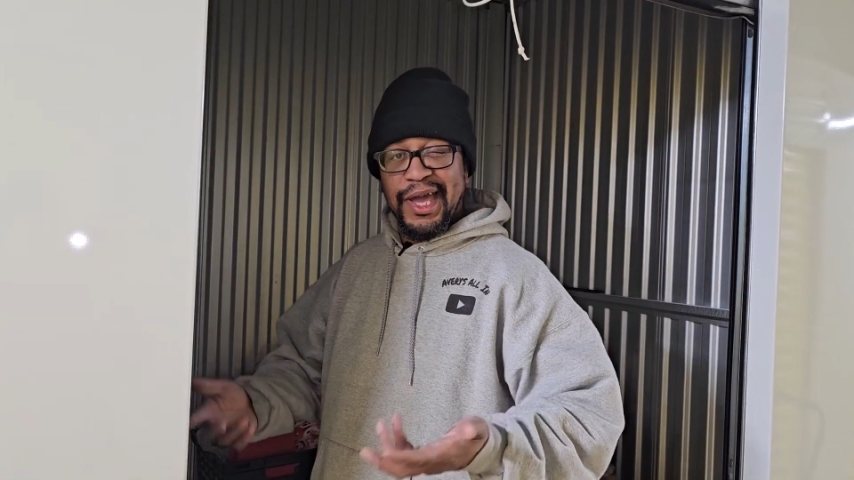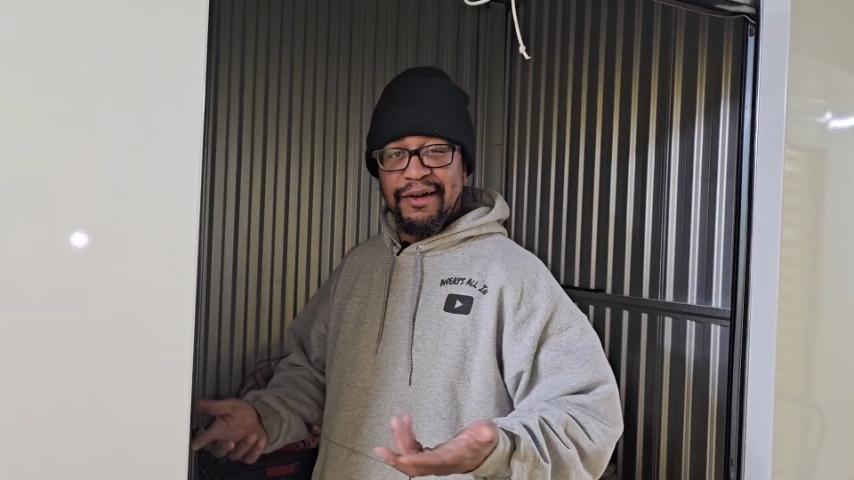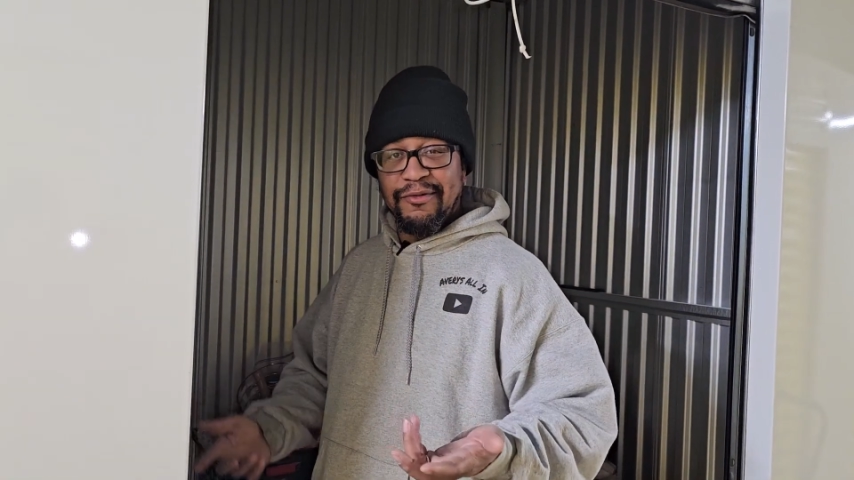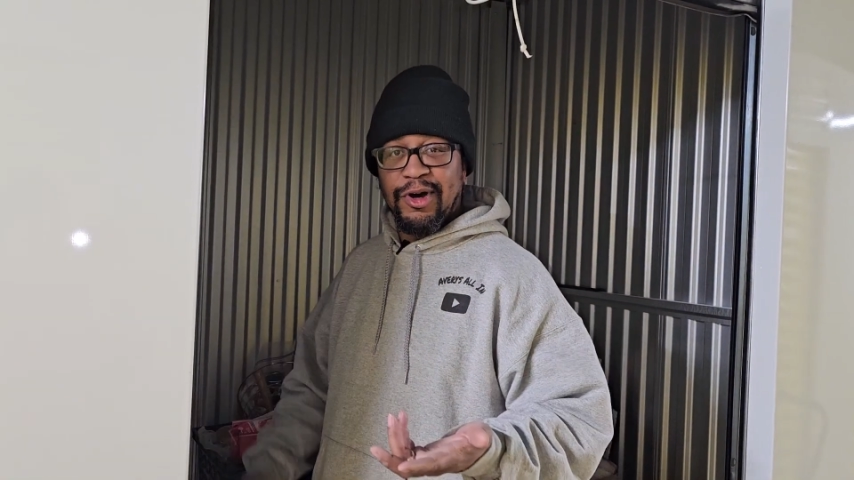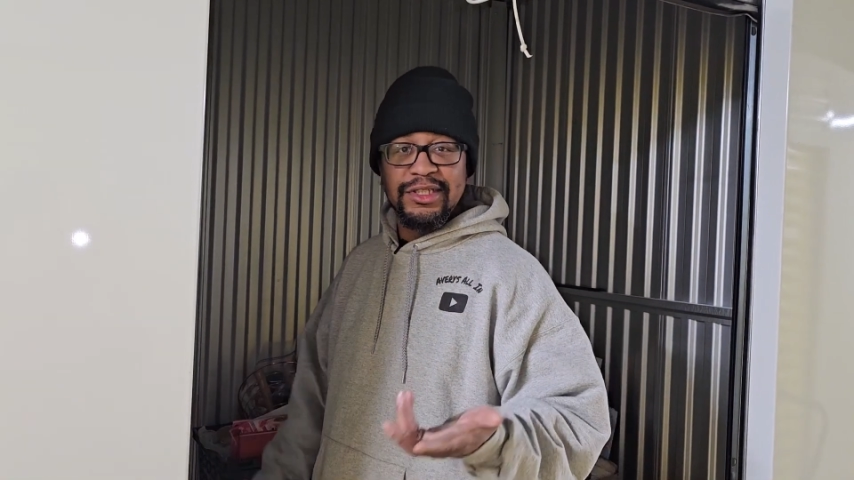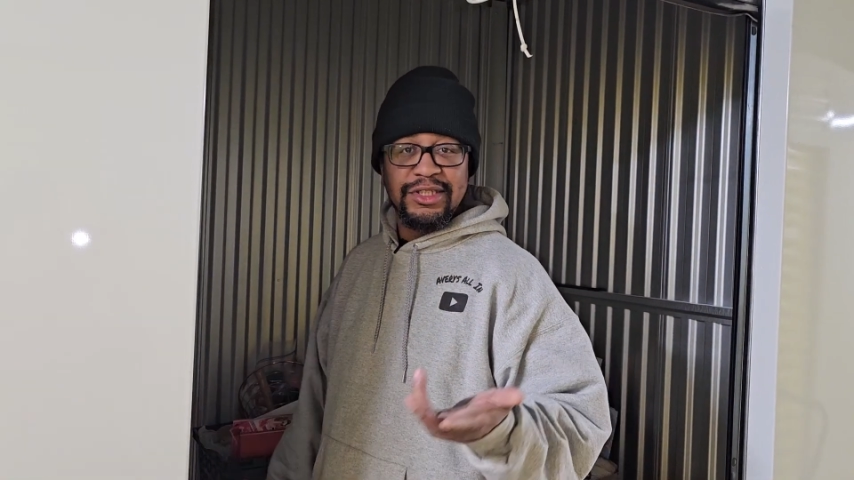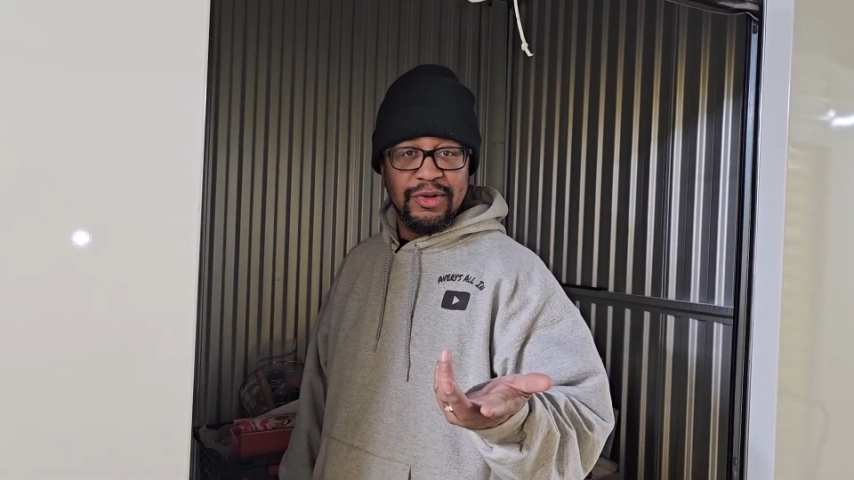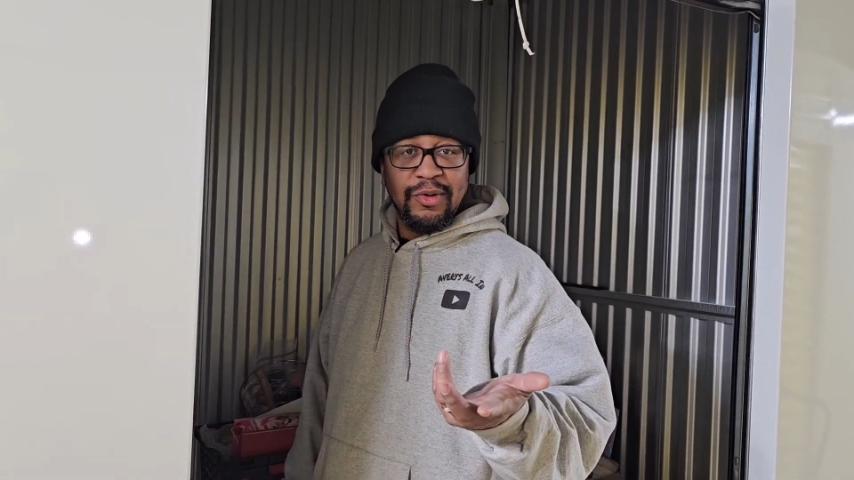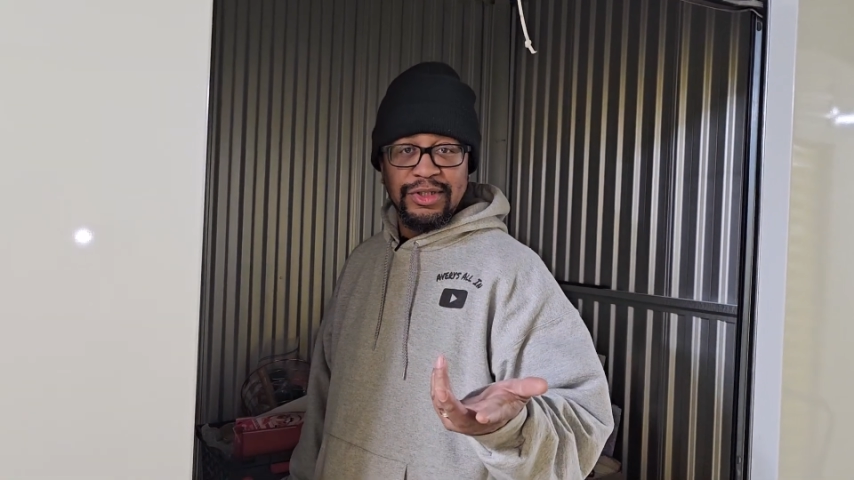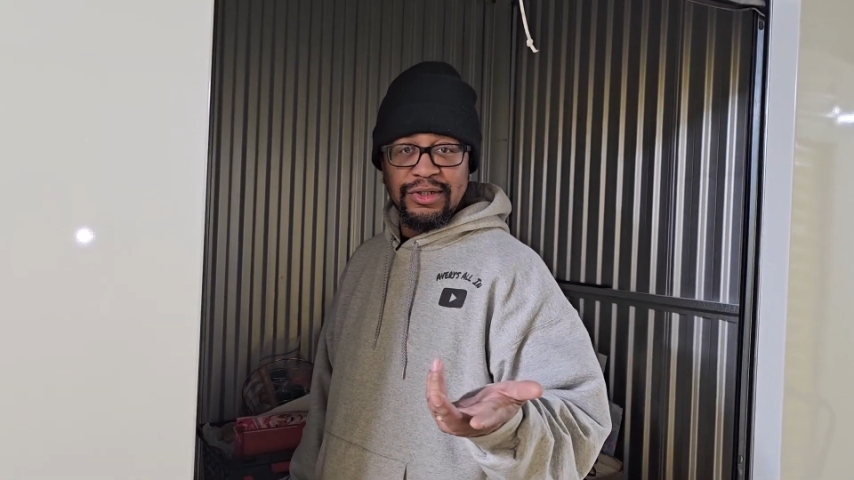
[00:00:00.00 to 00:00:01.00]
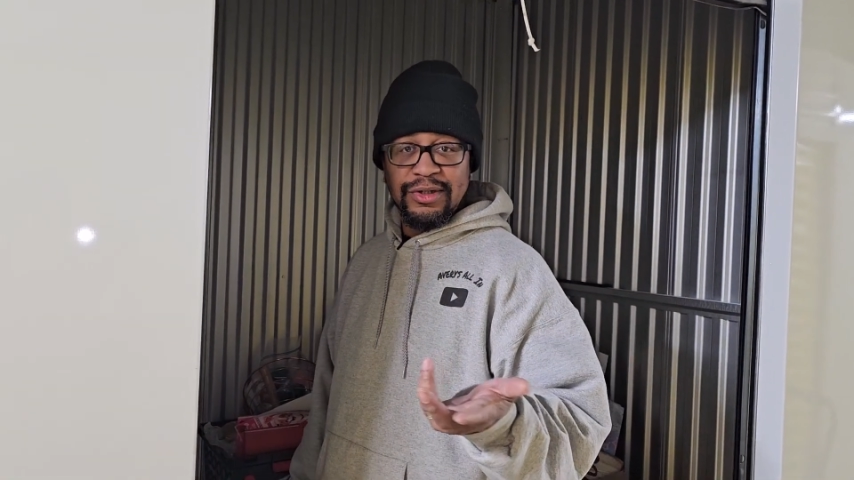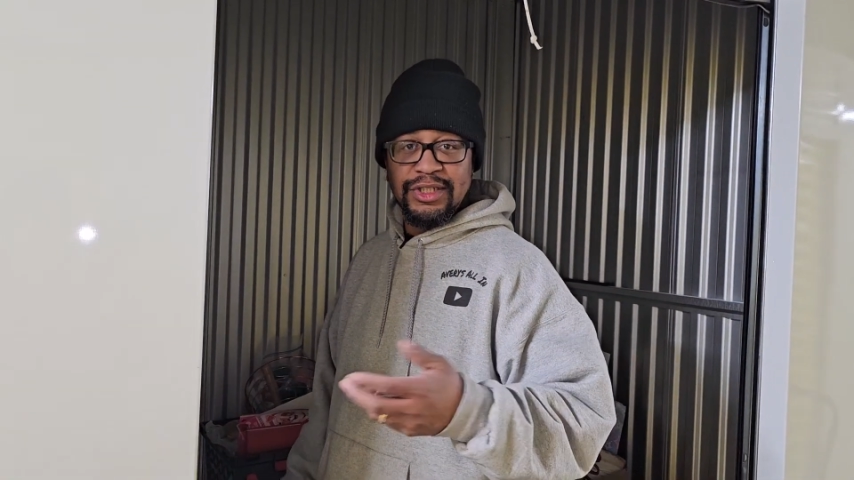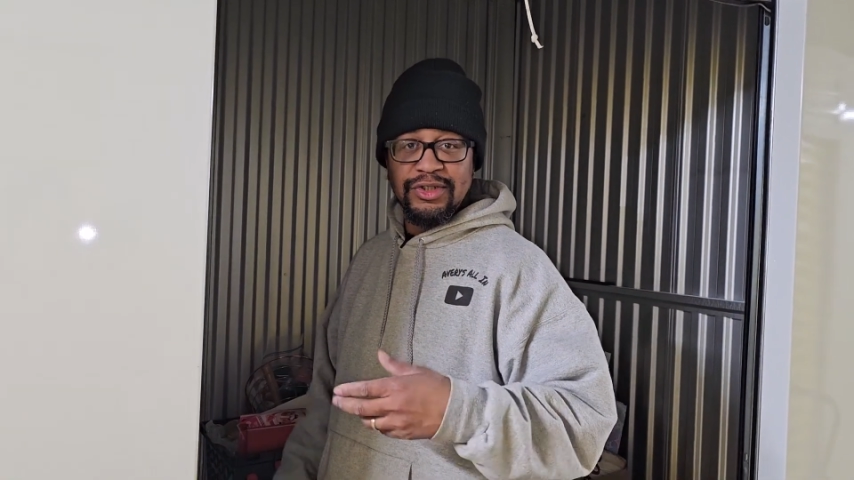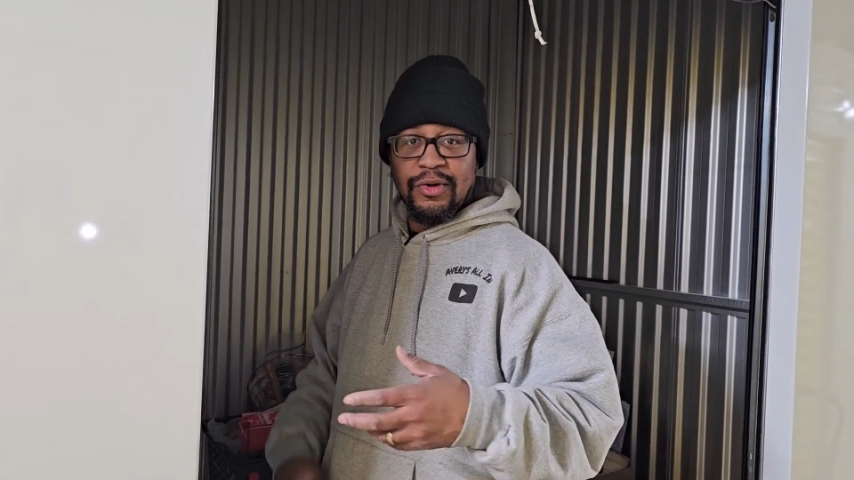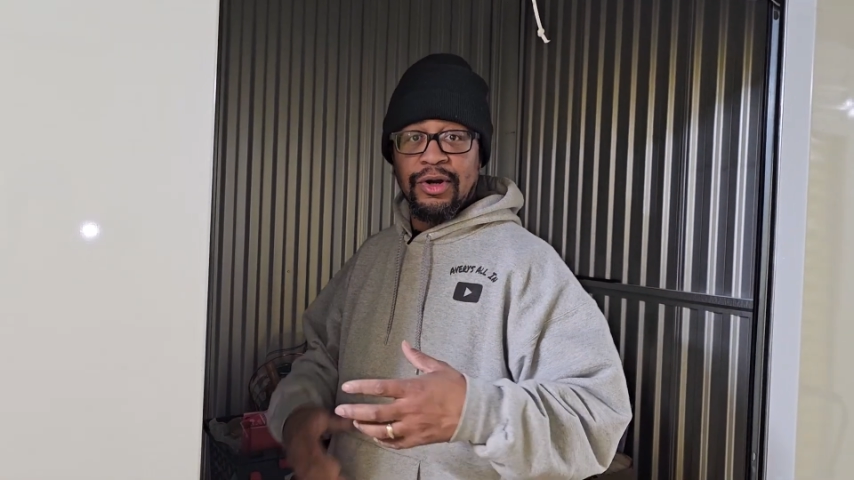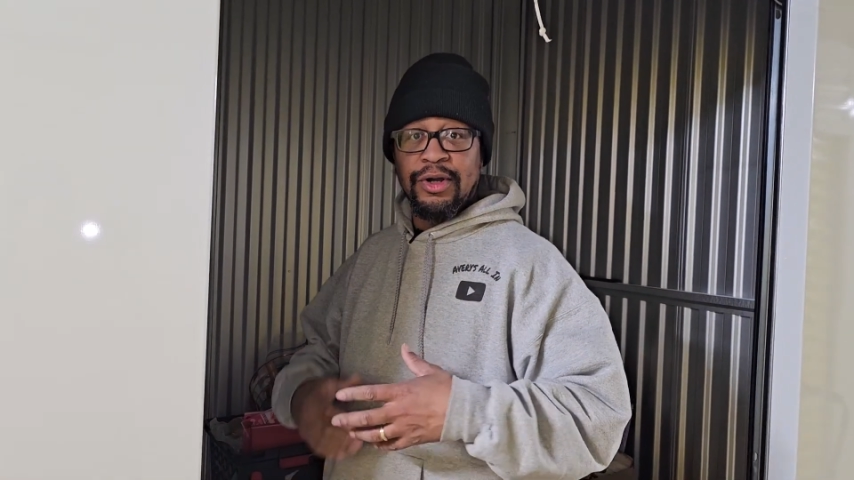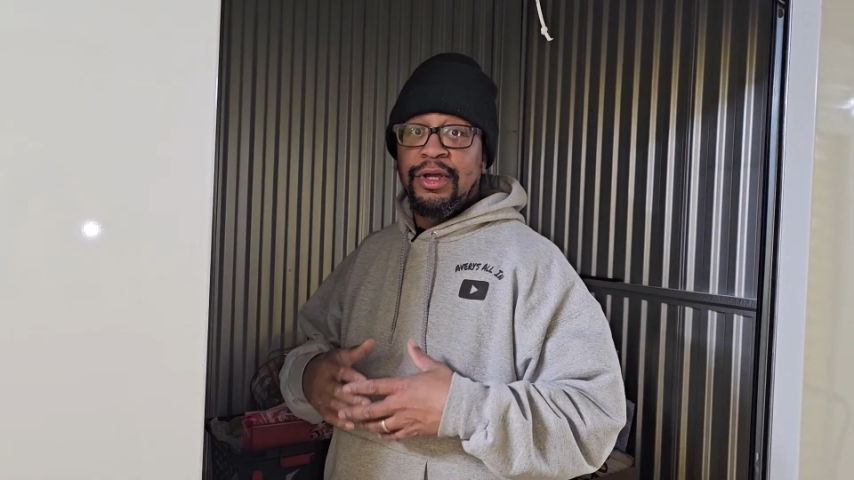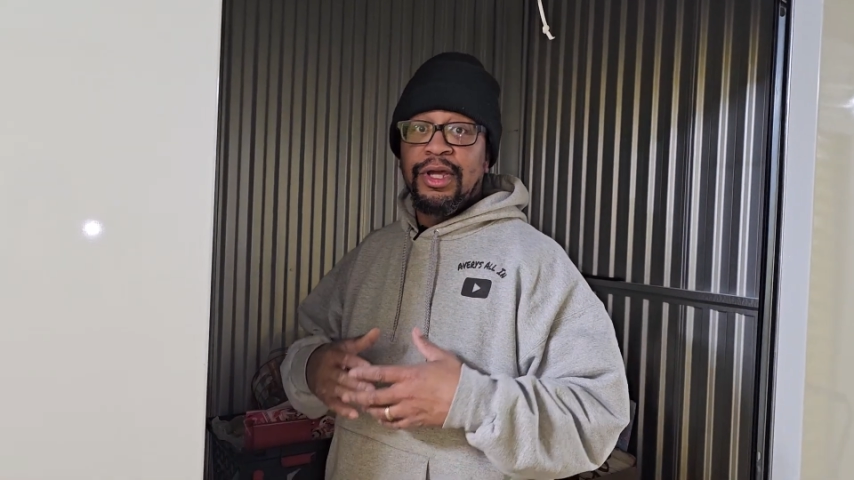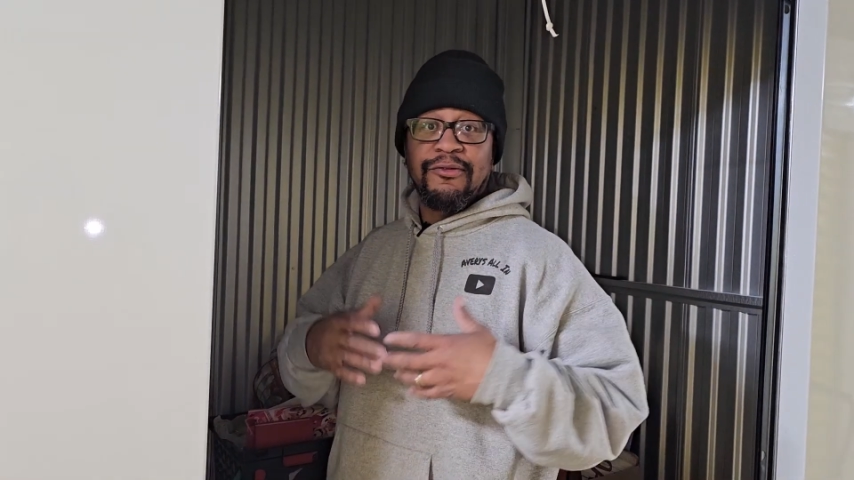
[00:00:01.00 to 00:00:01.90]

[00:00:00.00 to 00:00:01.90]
we have what, storage units, or